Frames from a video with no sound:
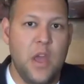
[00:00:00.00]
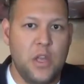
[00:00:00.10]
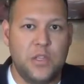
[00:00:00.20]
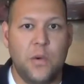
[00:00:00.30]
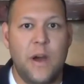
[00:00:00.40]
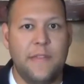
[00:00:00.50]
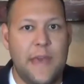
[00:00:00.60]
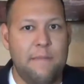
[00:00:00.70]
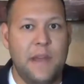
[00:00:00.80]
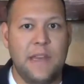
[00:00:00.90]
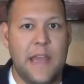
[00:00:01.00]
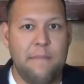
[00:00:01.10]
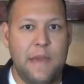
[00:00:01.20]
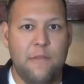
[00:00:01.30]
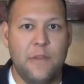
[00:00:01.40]
So on that Monday, I
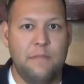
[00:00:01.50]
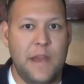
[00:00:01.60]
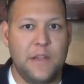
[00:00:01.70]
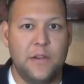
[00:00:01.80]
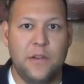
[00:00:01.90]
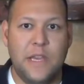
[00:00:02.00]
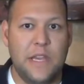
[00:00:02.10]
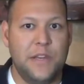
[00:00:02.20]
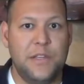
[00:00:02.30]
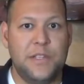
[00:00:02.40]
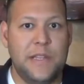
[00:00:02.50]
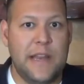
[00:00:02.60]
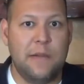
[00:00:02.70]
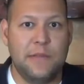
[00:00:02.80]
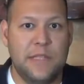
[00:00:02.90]
met with Michael. He understood that
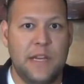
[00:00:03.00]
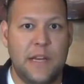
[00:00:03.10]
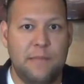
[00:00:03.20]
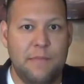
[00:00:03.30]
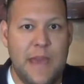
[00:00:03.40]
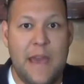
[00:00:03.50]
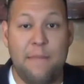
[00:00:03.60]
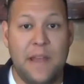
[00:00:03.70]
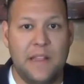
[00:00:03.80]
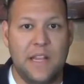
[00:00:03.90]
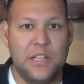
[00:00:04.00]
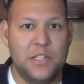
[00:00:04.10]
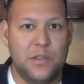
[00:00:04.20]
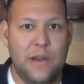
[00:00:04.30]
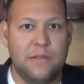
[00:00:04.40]
I was at my lunch,
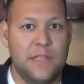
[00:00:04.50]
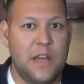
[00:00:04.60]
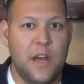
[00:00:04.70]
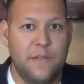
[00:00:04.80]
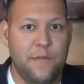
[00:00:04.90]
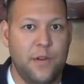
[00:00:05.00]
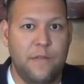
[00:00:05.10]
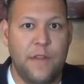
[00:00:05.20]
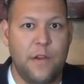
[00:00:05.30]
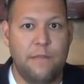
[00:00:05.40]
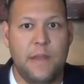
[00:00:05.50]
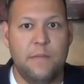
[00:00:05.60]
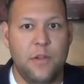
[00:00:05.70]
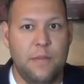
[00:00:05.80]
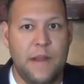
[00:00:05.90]
so I was on for a very
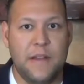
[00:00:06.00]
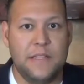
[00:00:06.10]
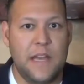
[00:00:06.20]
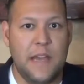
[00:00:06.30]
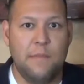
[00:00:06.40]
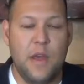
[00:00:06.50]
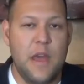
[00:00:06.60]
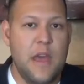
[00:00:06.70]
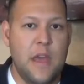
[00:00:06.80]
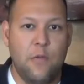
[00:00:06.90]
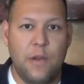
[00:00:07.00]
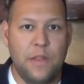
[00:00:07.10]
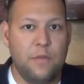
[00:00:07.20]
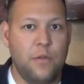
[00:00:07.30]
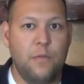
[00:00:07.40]
minimal amount of time.
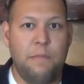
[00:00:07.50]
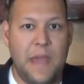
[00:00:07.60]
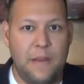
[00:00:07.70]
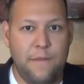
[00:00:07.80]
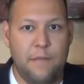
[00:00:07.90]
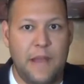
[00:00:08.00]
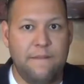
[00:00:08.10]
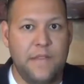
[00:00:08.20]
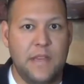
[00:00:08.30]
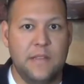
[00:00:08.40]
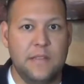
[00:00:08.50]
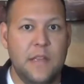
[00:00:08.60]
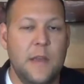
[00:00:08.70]
Went through, paid for my fees.